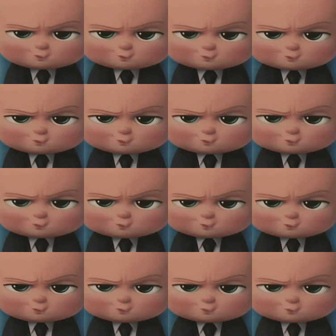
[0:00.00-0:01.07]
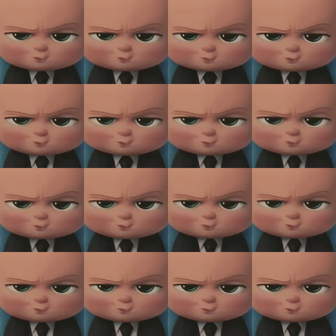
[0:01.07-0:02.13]

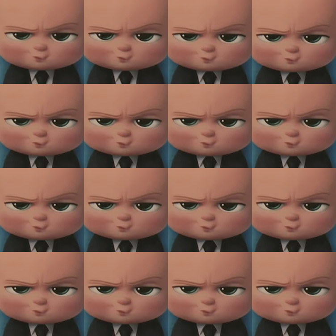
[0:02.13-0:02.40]
(silent)